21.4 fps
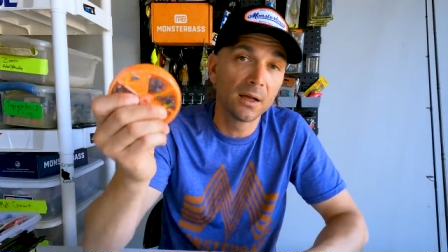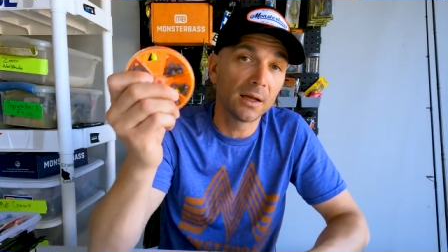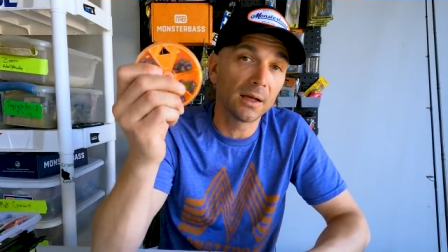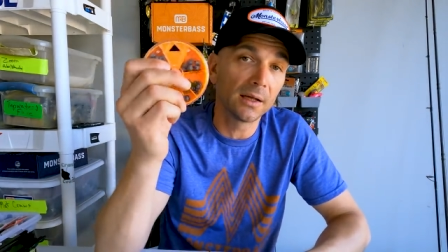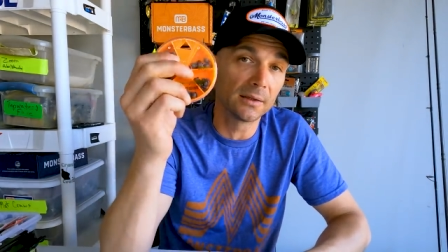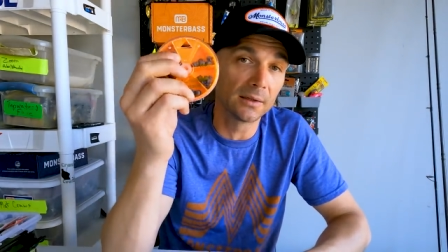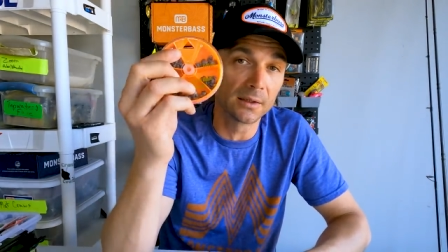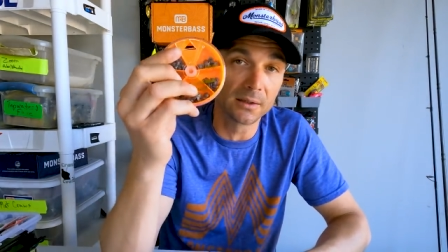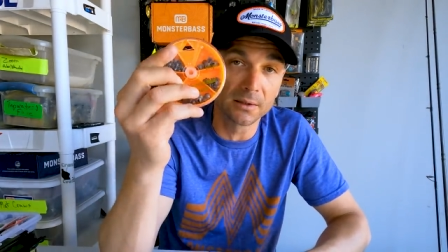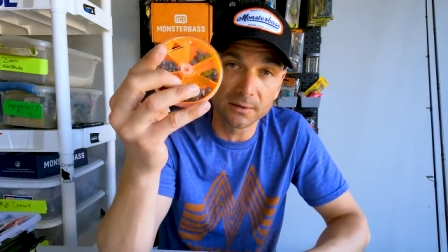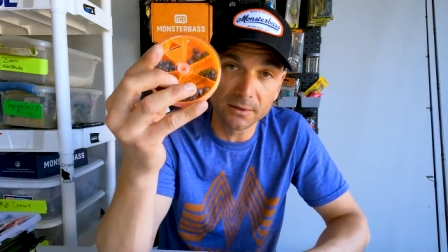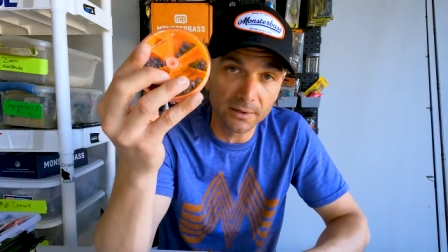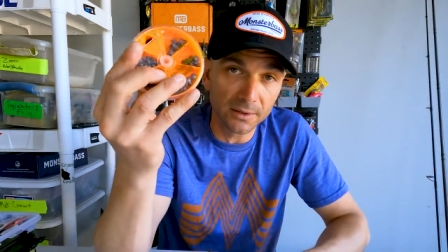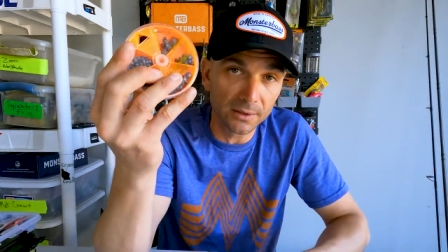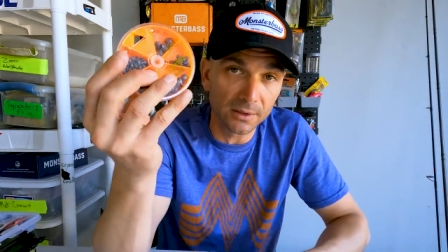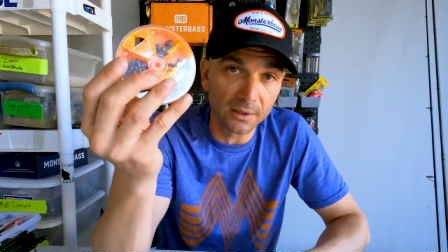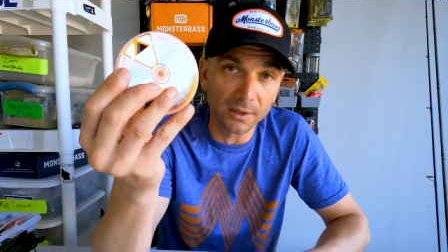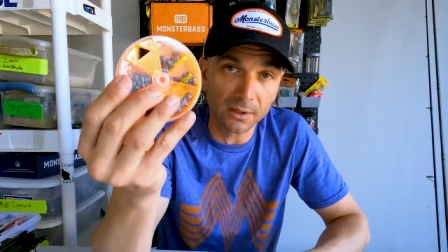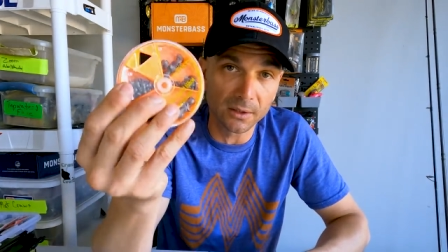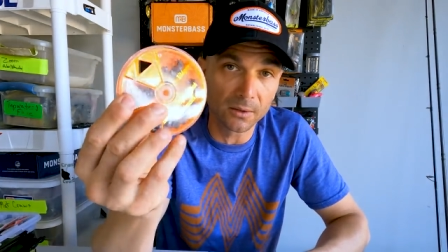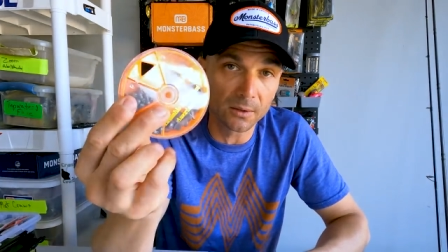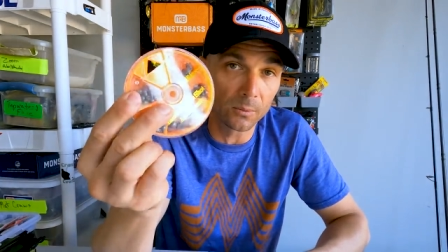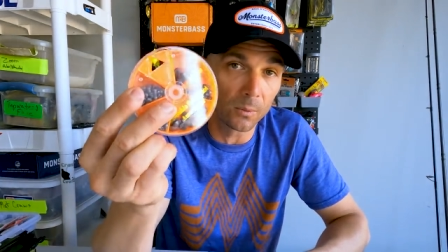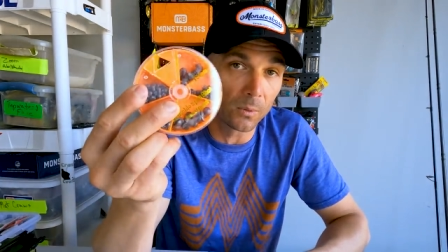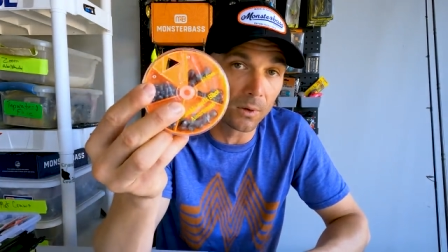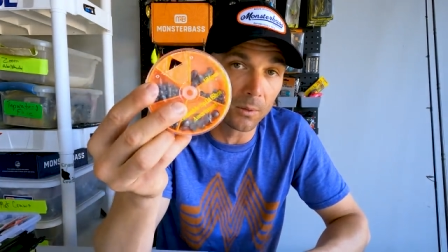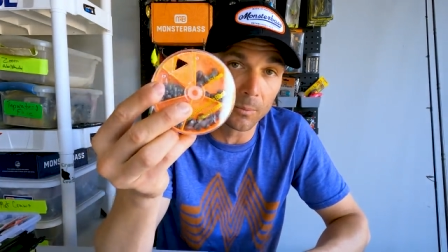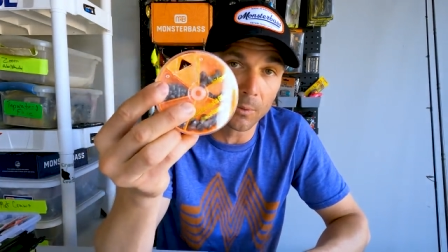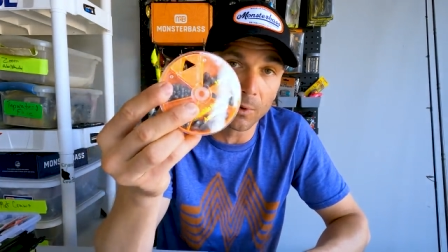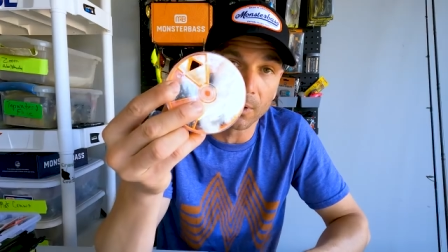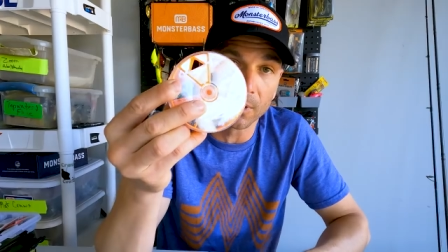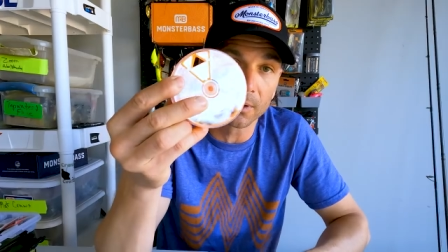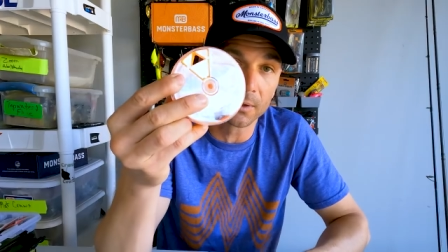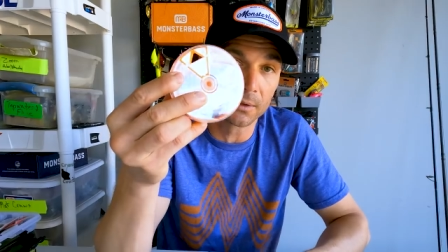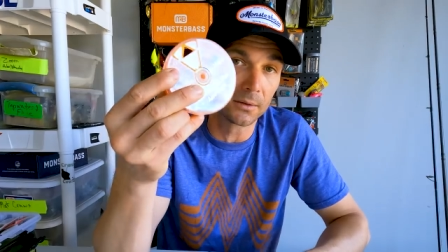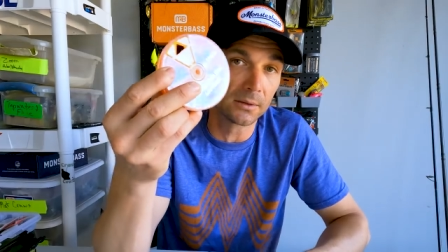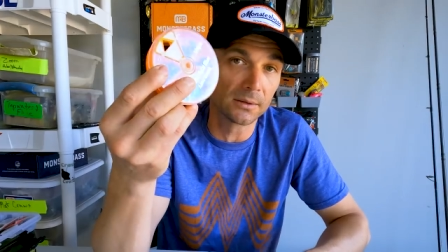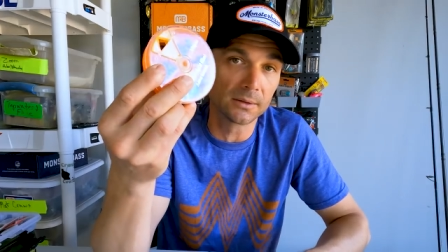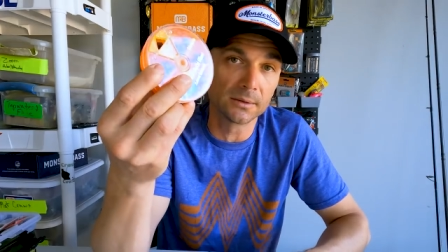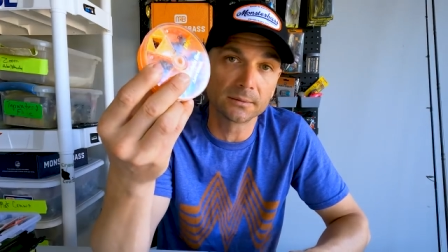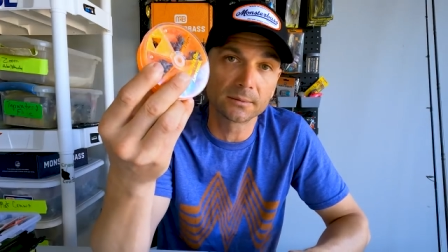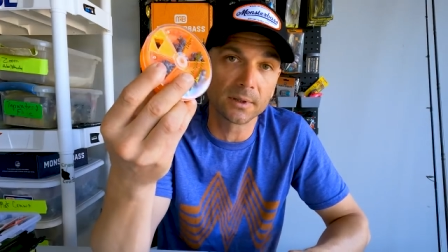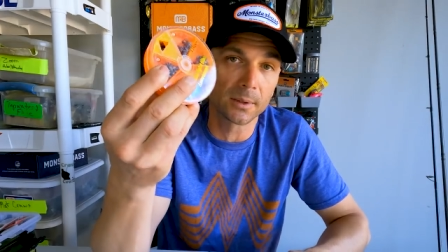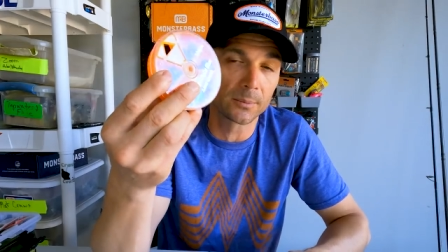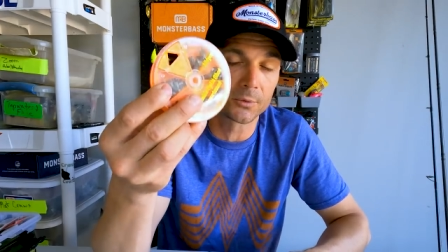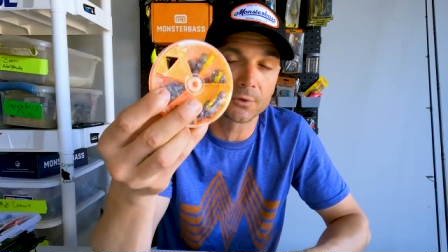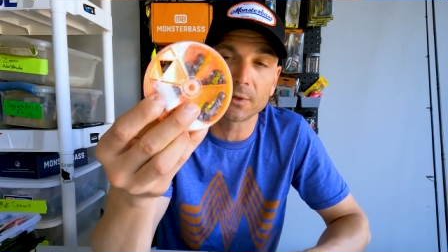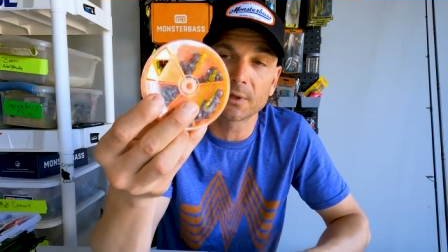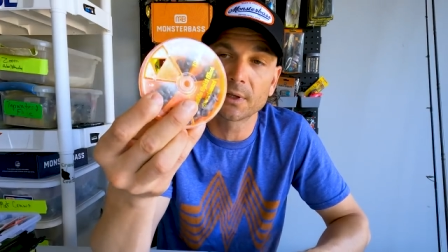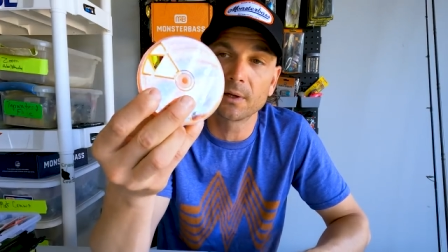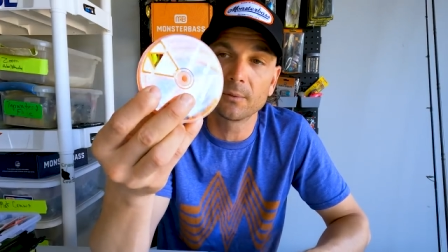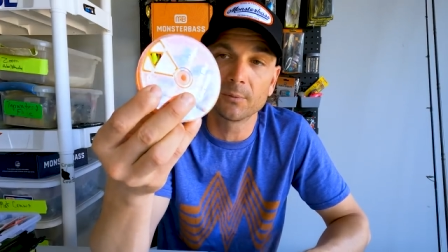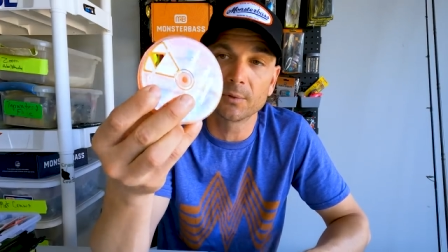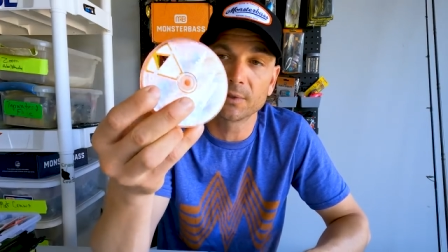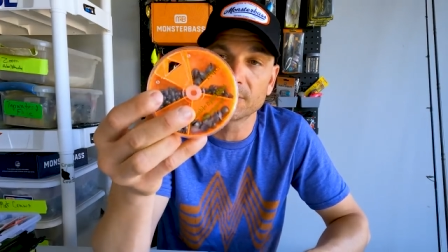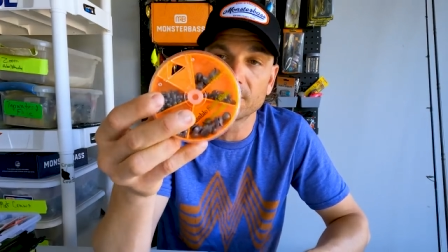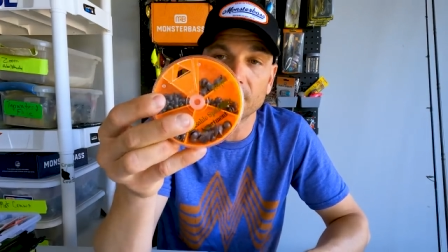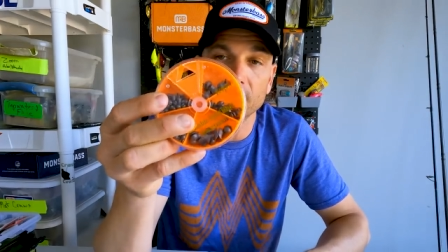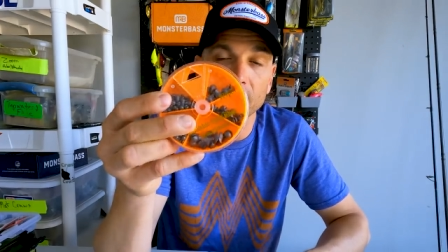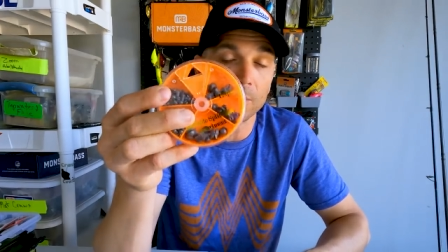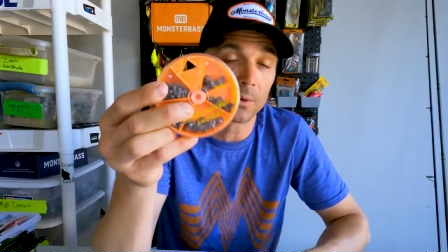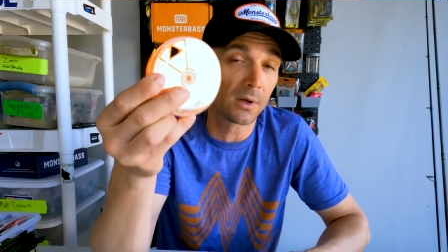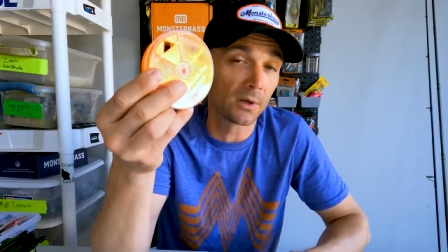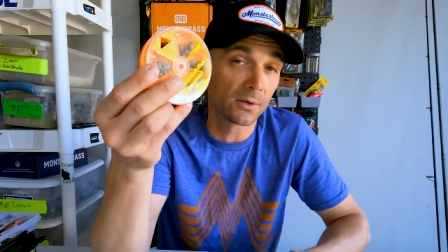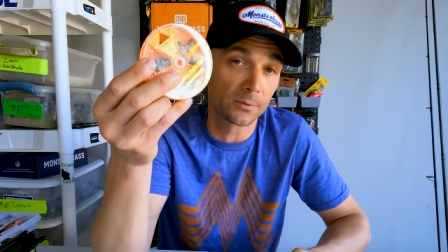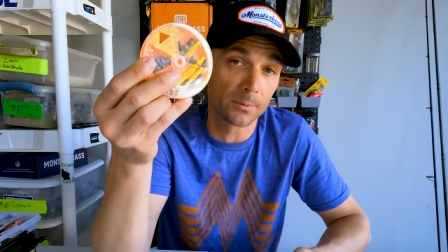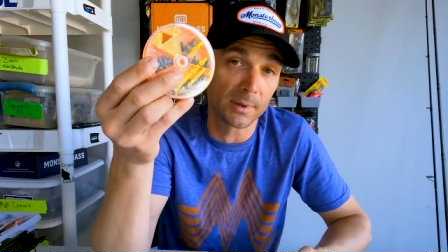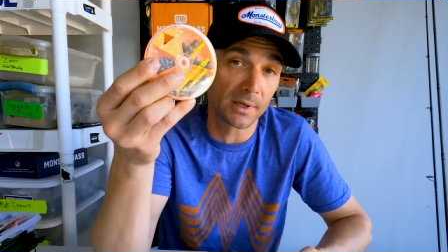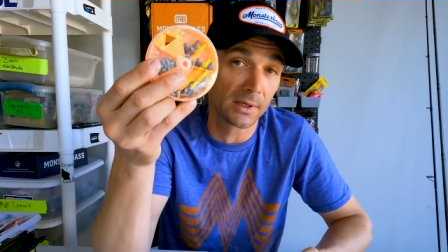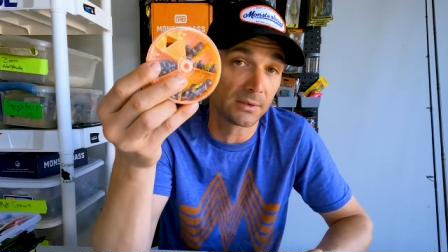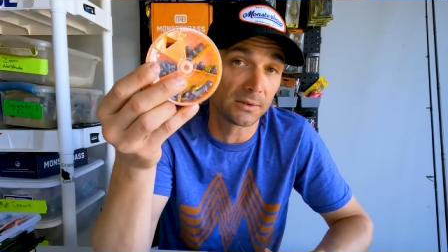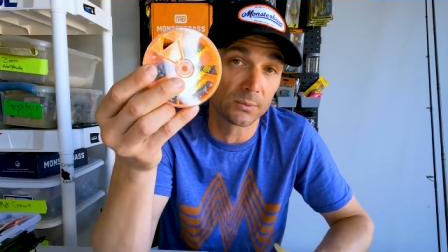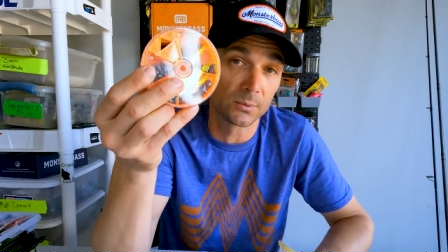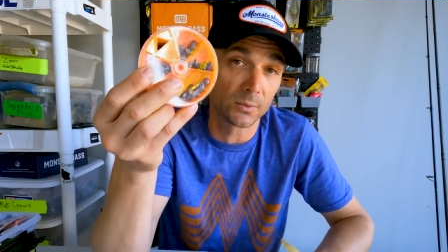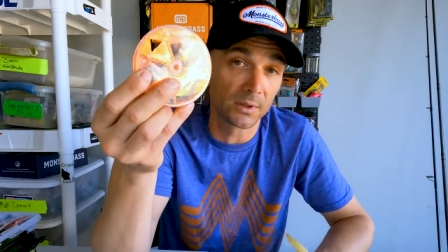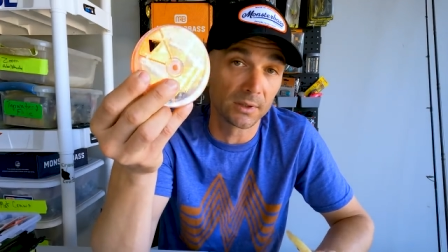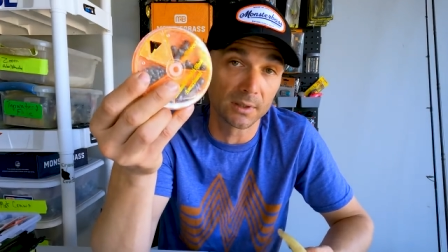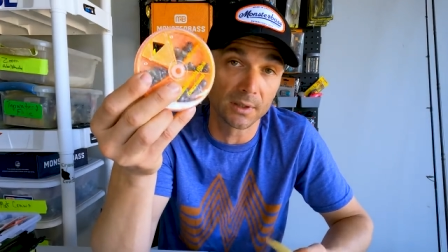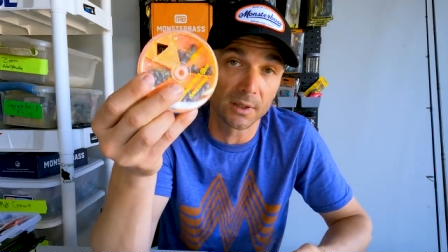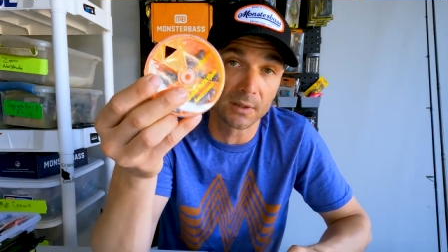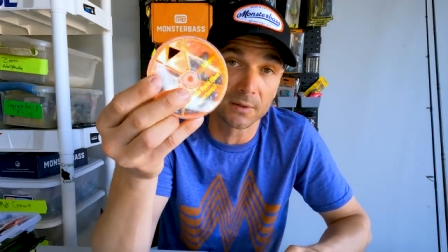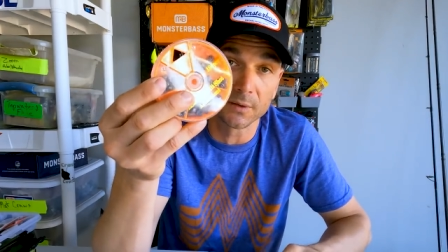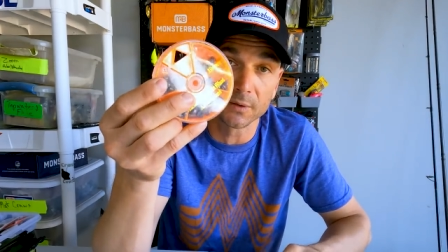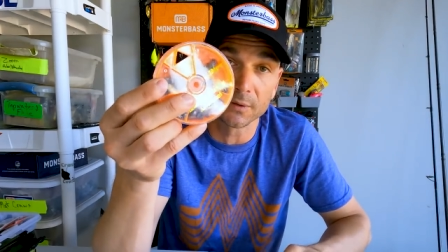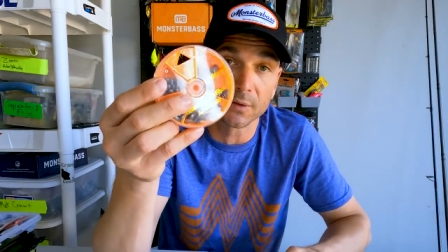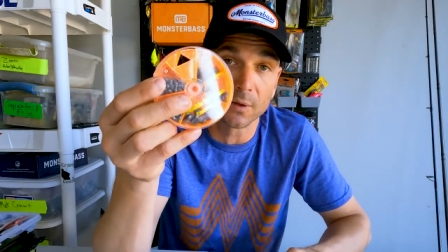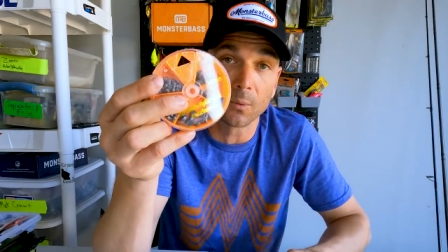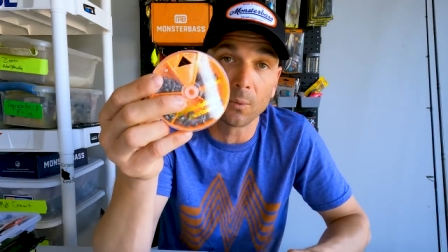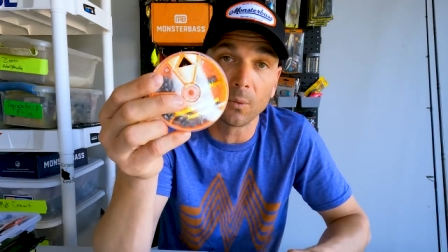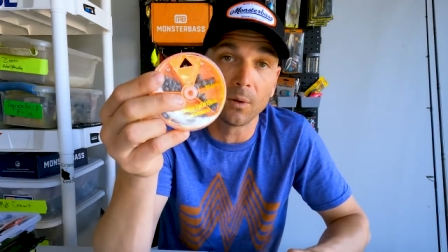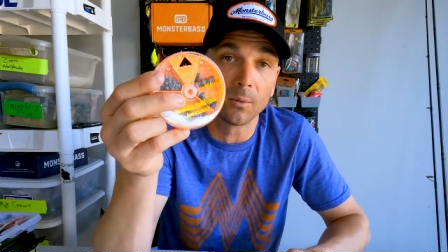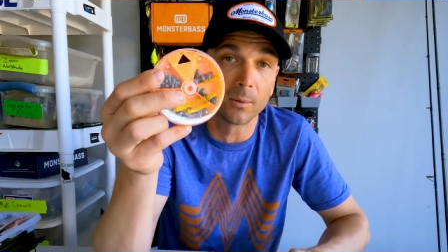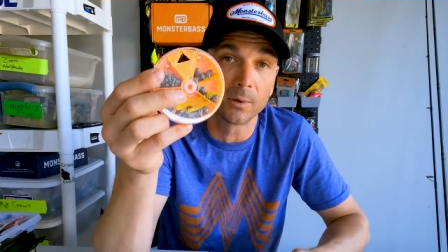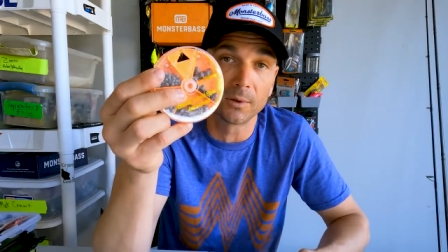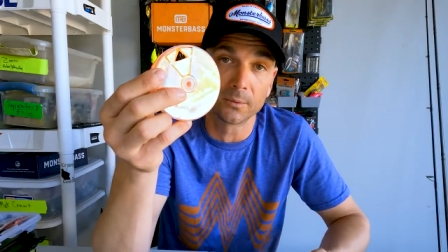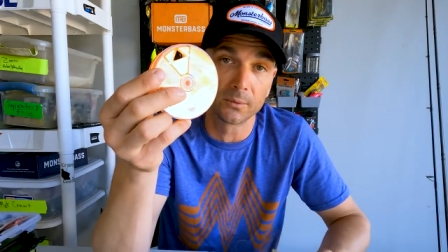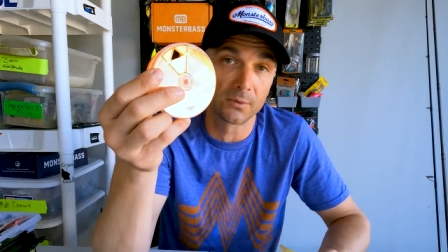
And literally, you can go to Walmart or I'm sure they have them on Tackle Warehouse, but I just went and got this at Walmart.